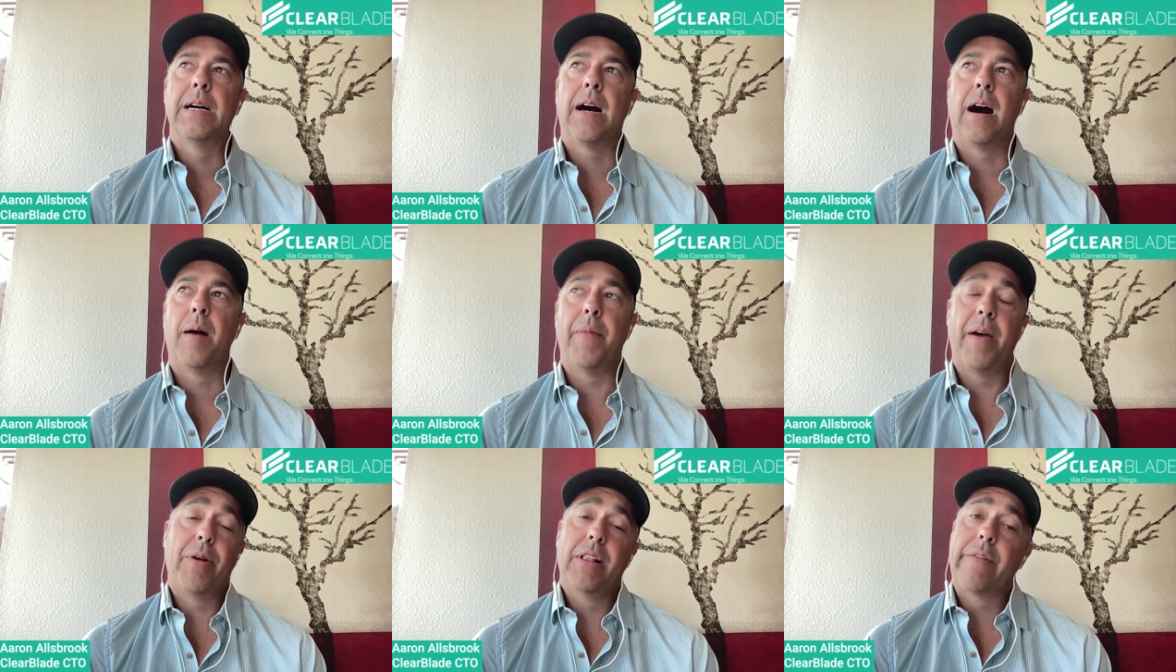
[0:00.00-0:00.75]

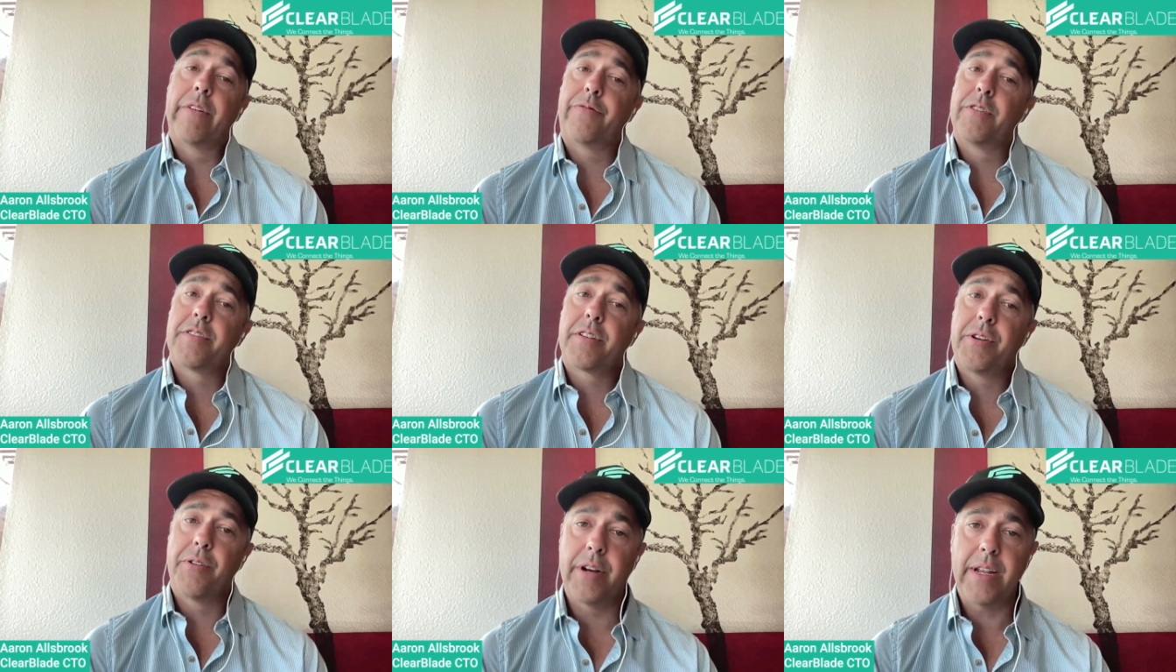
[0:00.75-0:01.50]
And we love it for
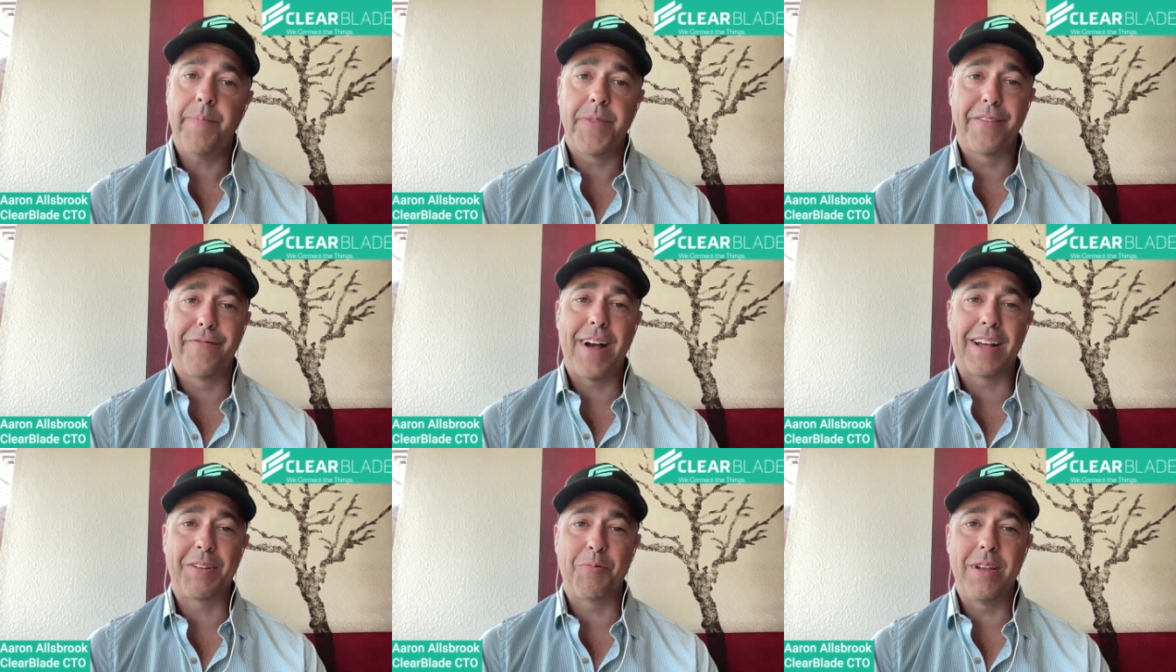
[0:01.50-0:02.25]
security, the
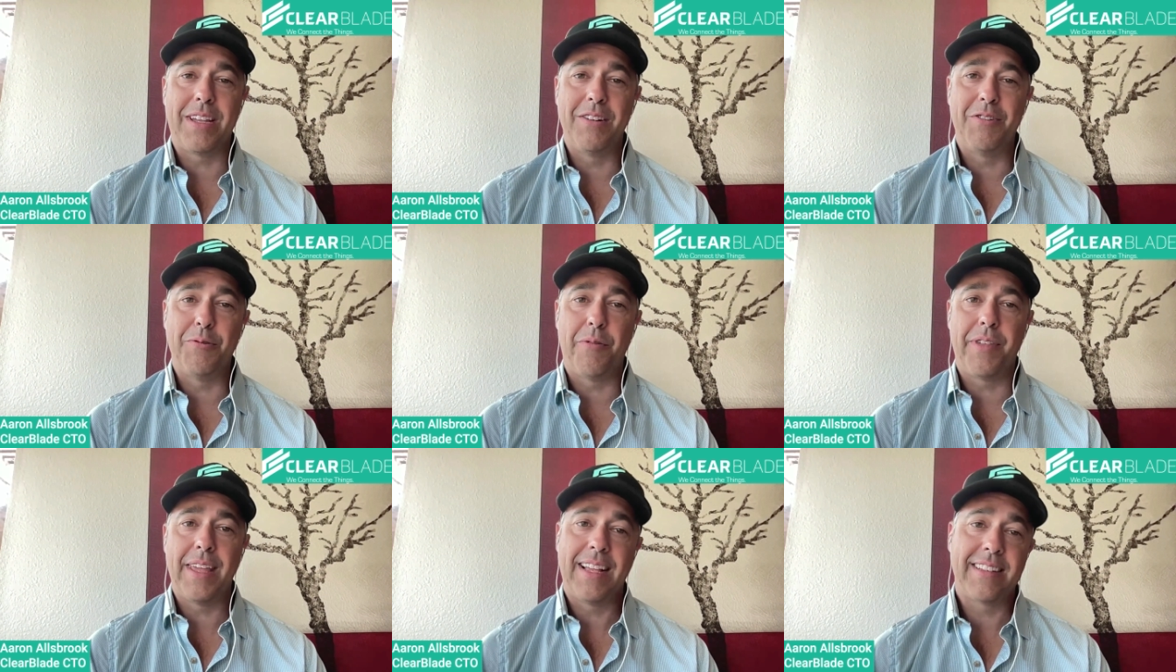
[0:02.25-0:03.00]
fact that we can do
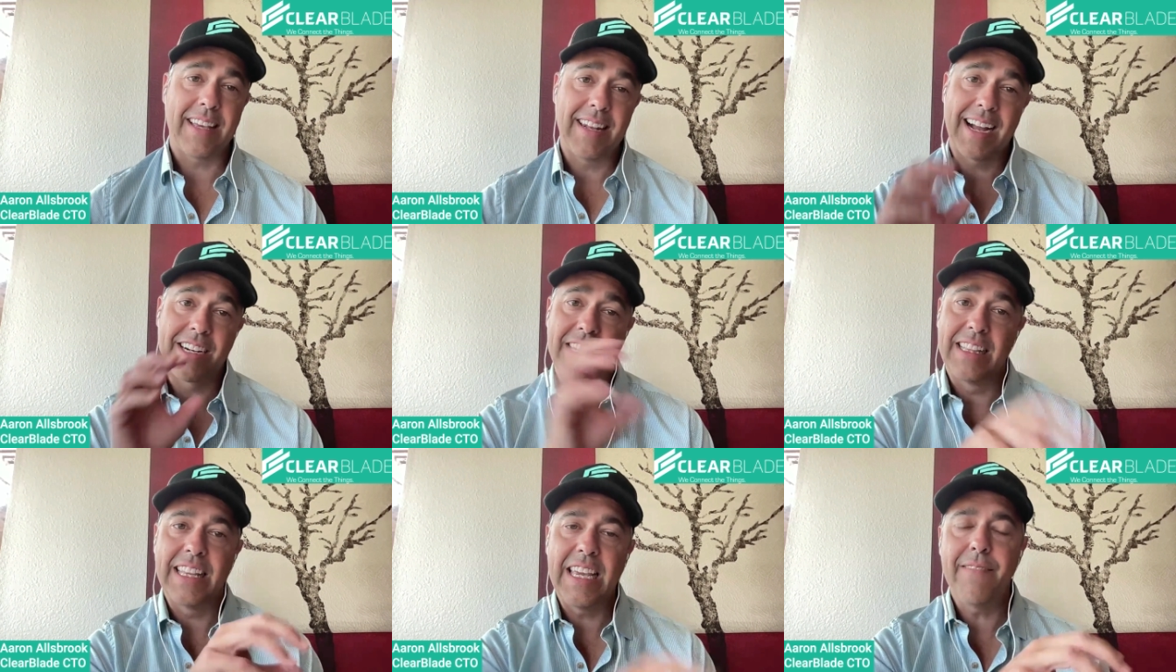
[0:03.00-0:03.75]
things and
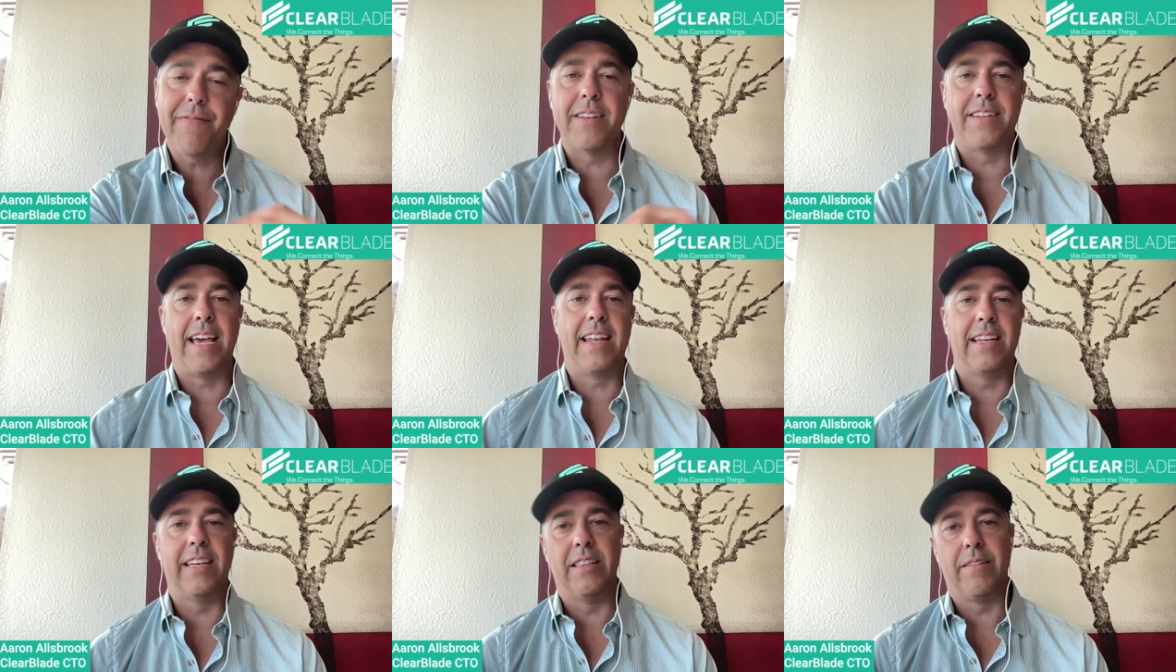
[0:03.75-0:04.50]
actually leave the
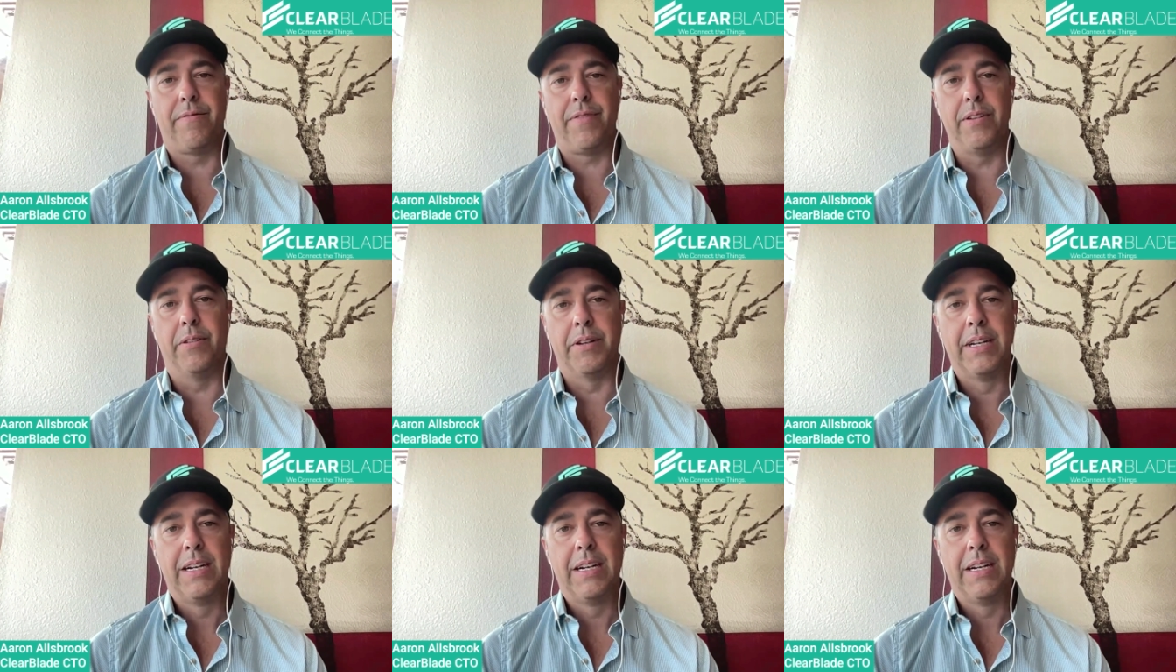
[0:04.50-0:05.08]
data in the field.